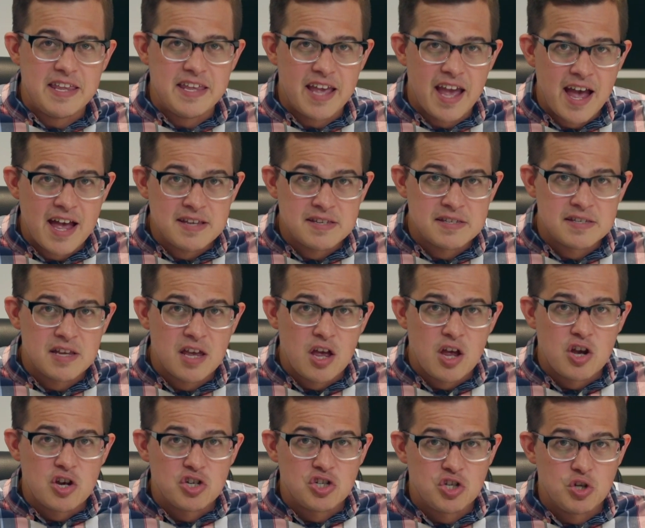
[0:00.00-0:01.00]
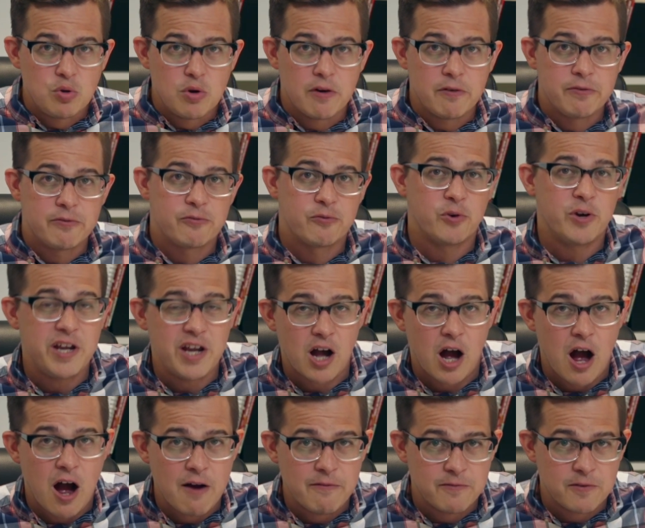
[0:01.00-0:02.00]
yes to a free
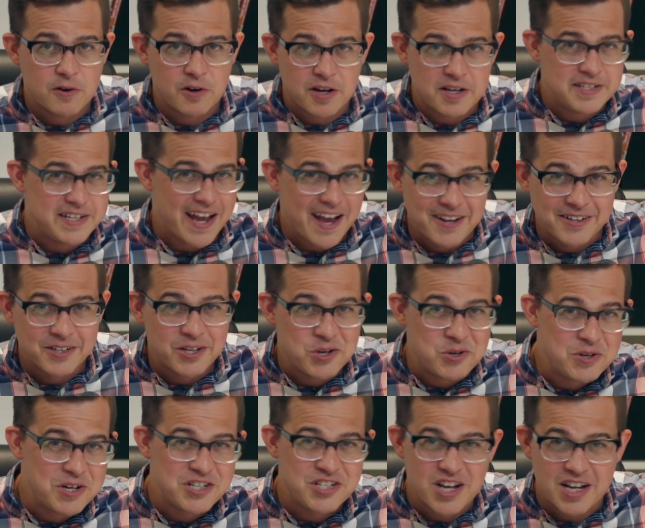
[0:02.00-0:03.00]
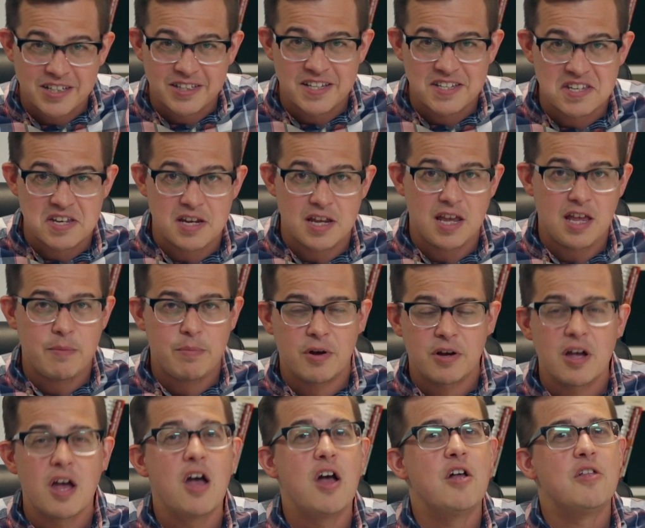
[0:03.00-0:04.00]
offer, a download, a checklist, an ebook,